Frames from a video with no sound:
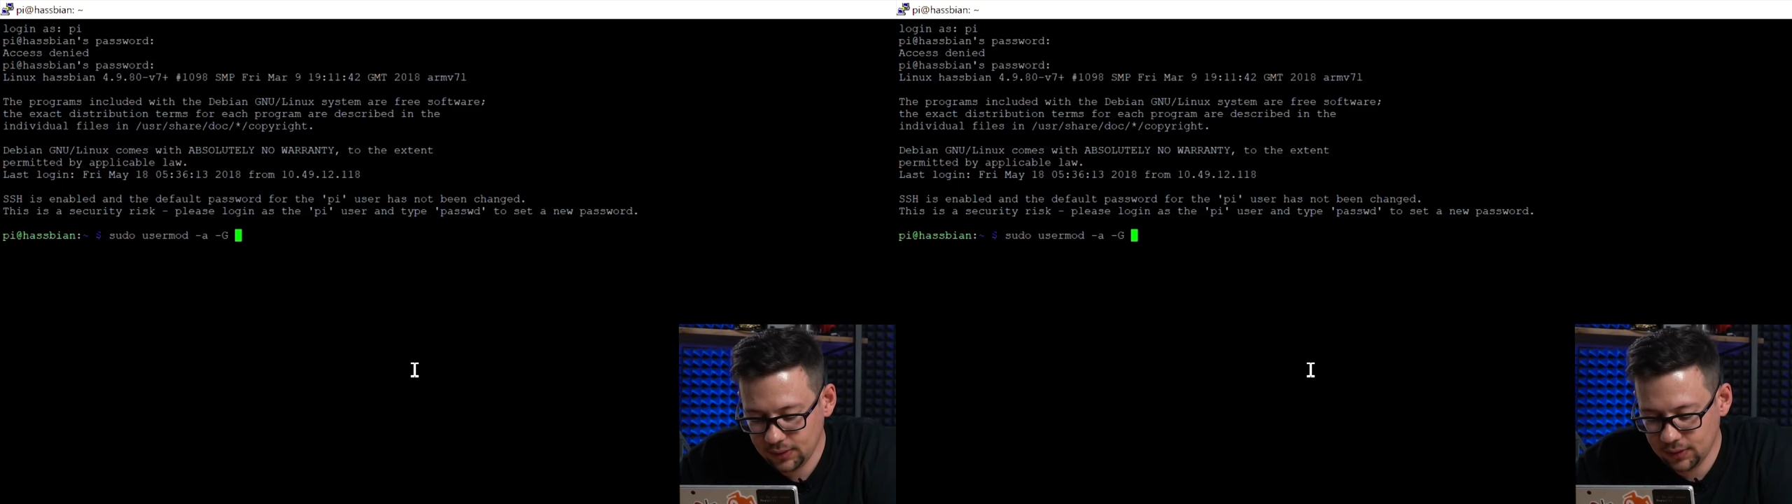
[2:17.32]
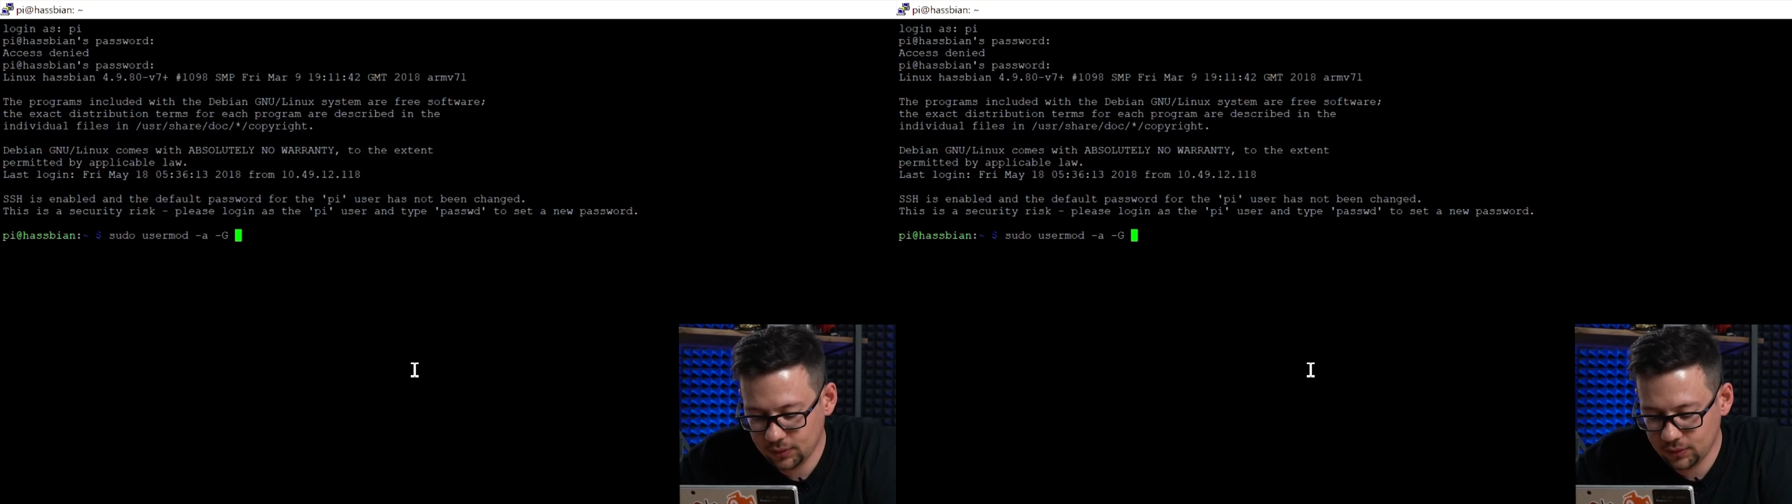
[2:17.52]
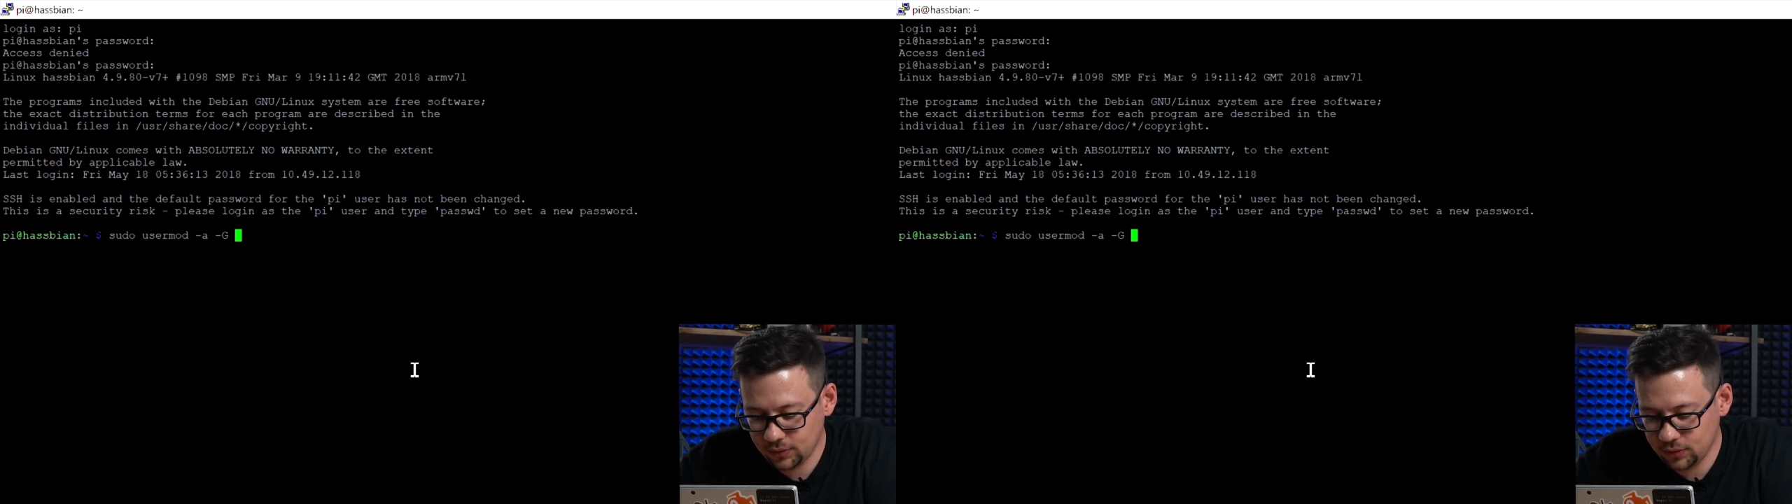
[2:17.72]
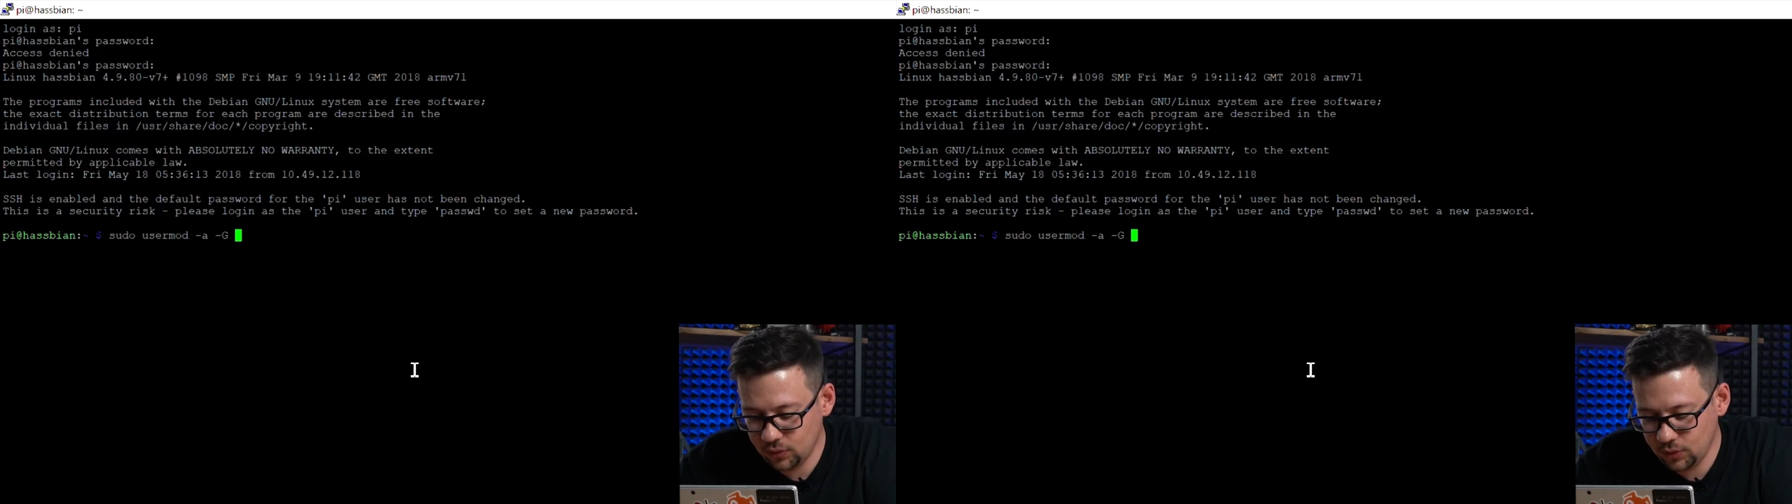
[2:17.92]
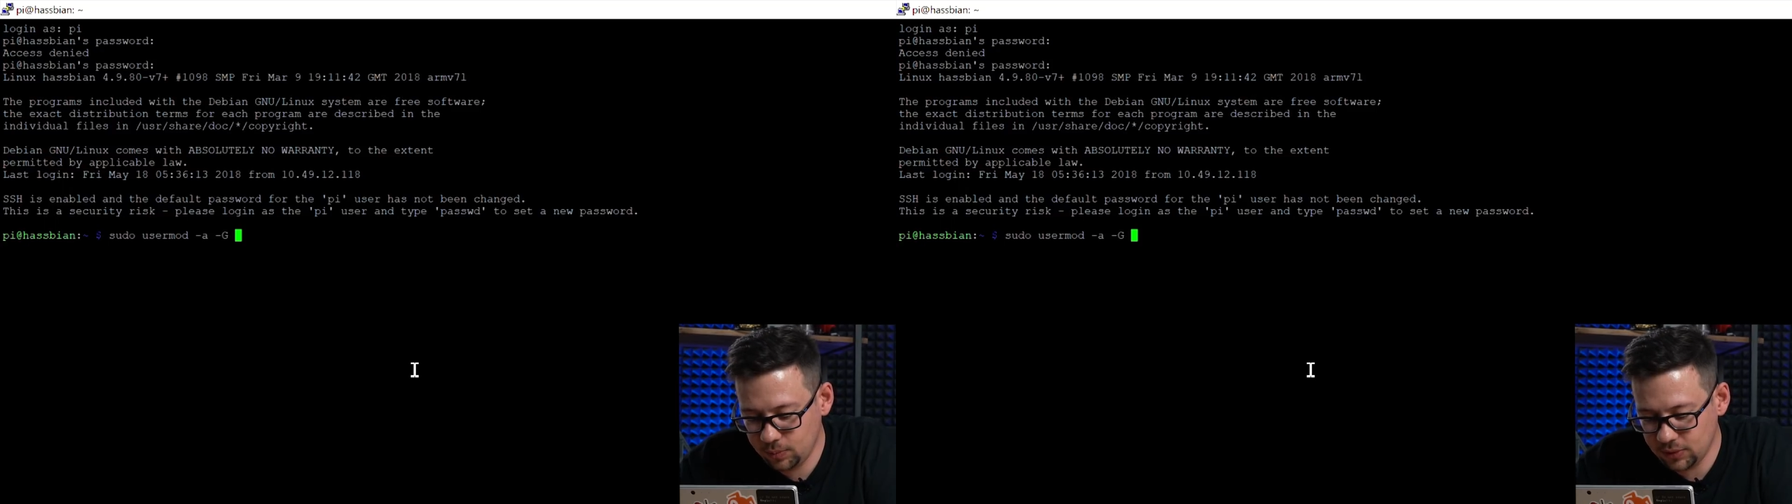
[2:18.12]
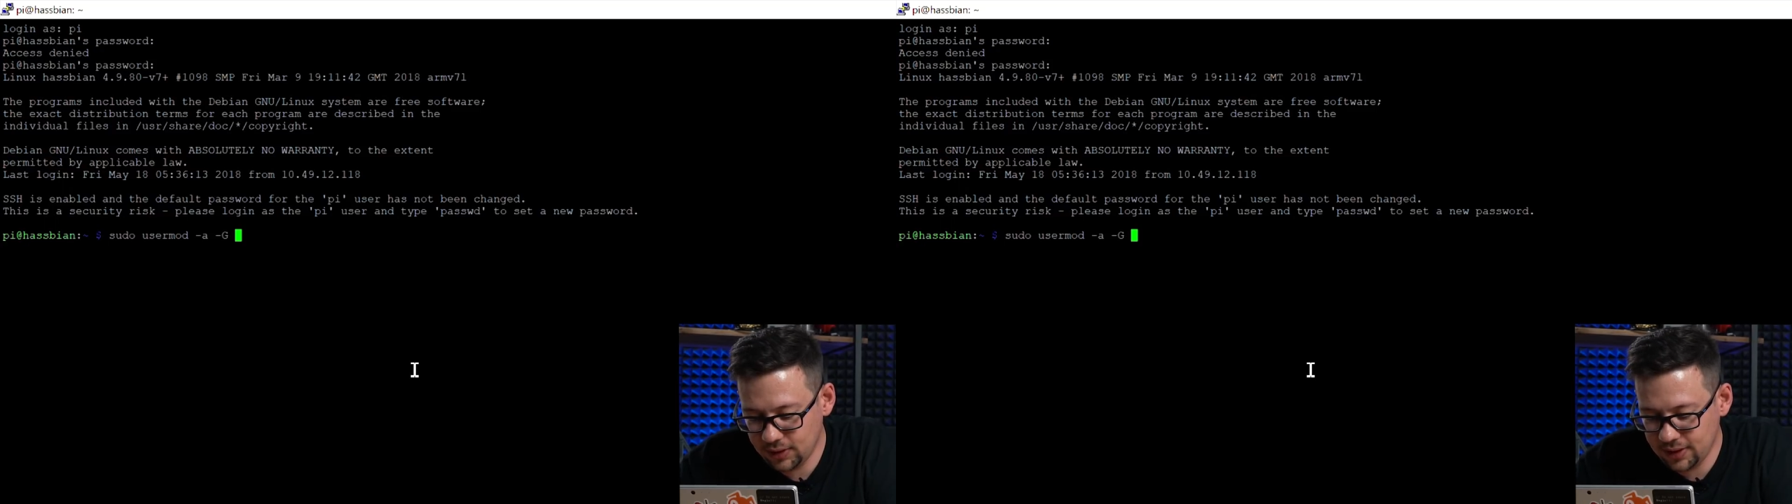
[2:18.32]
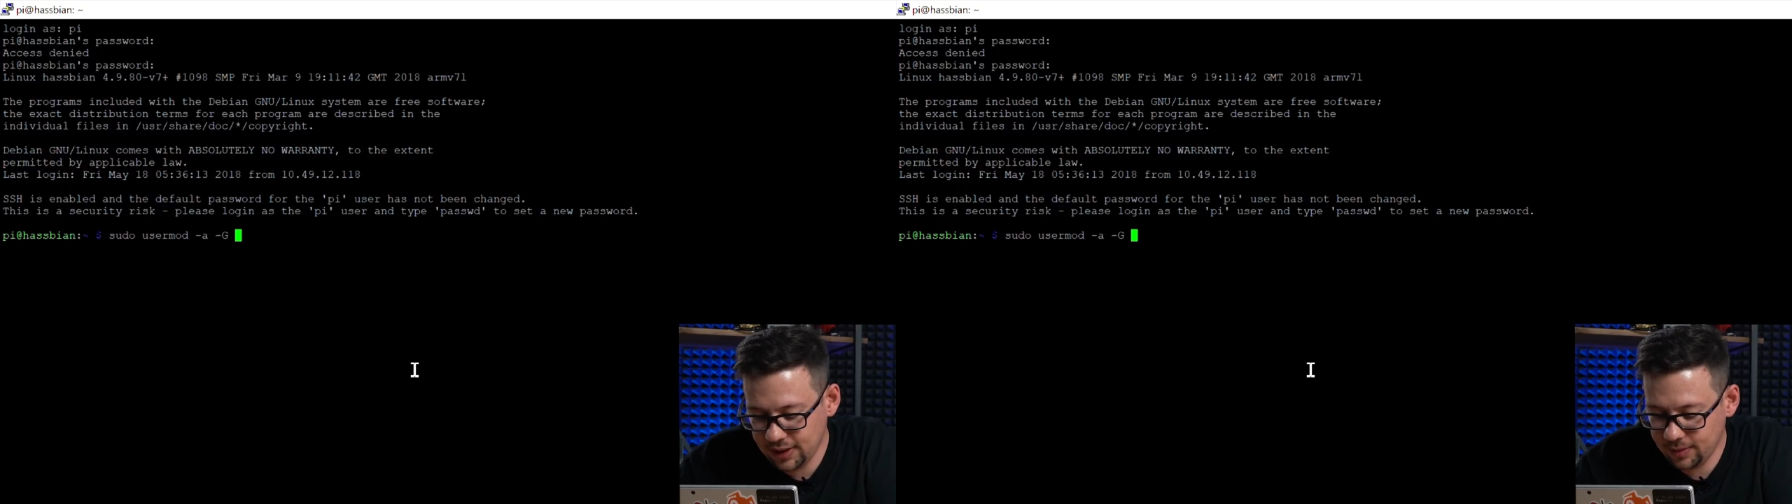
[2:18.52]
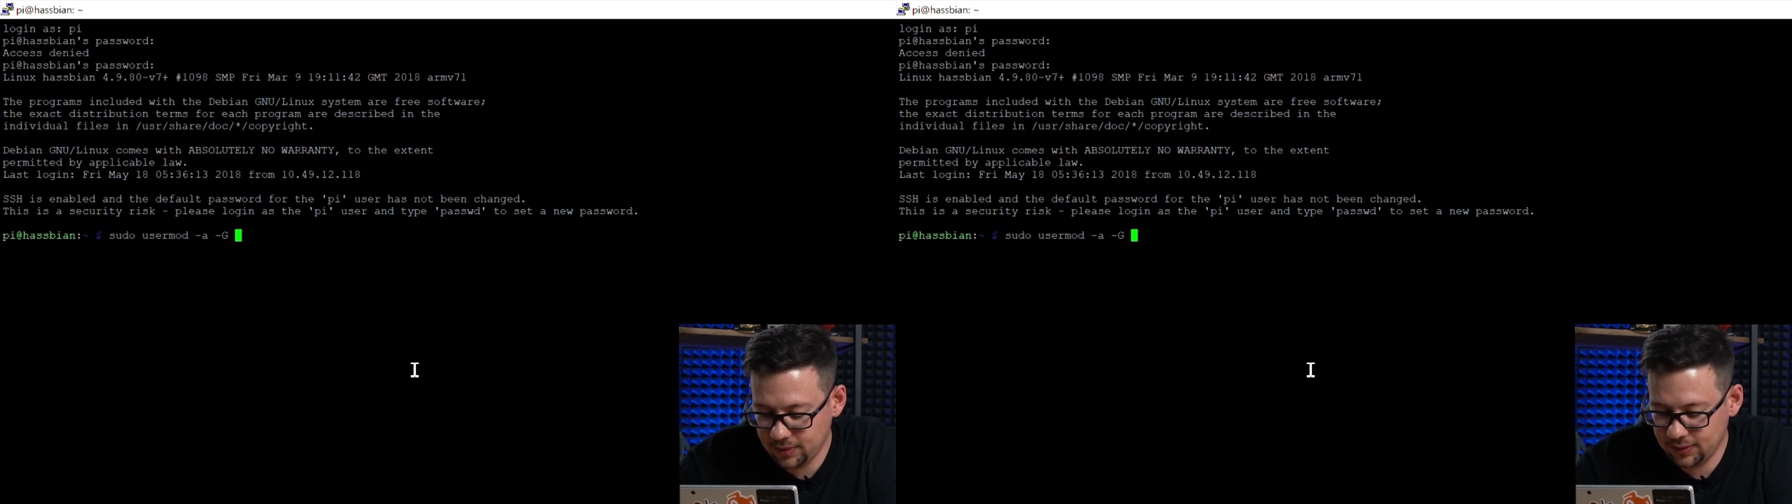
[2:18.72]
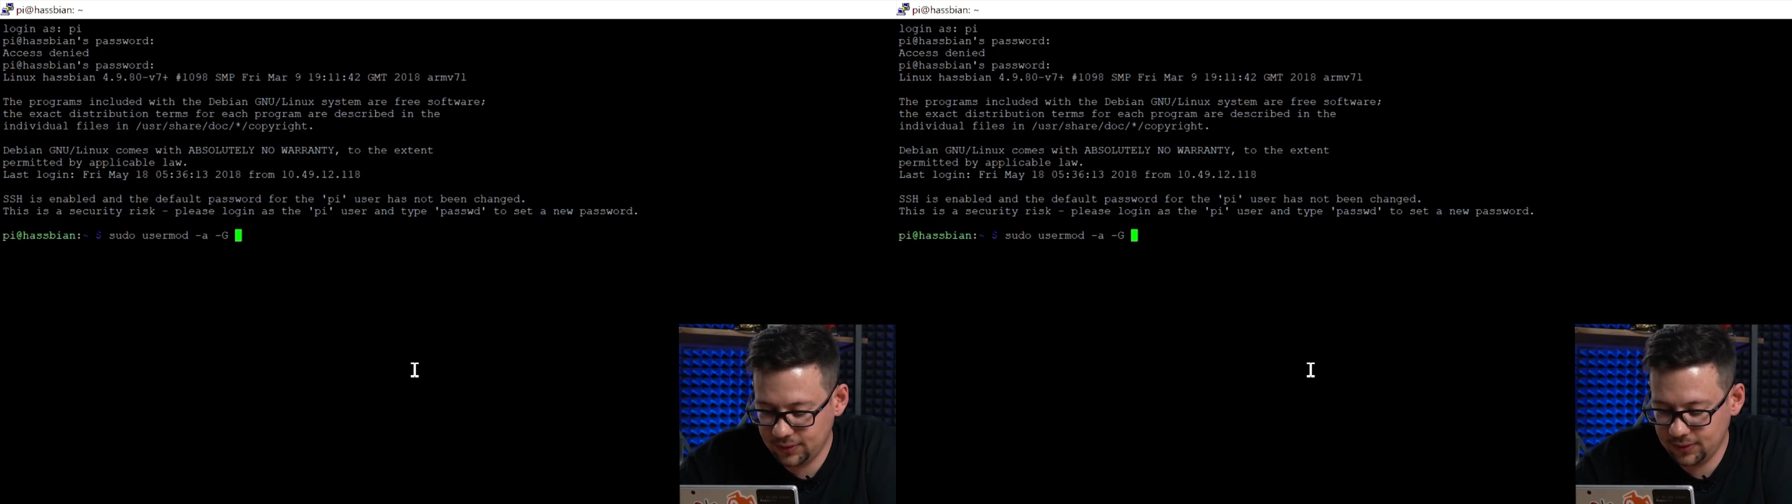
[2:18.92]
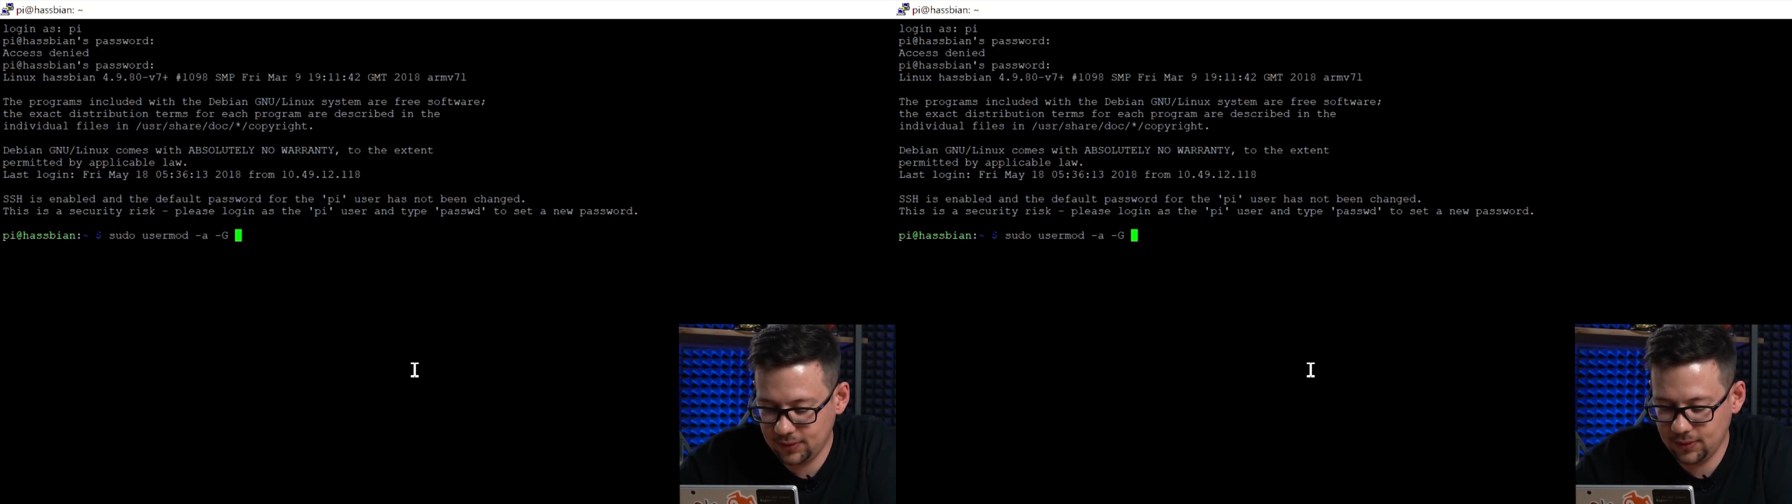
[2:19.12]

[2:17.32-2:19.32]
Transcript: the group name is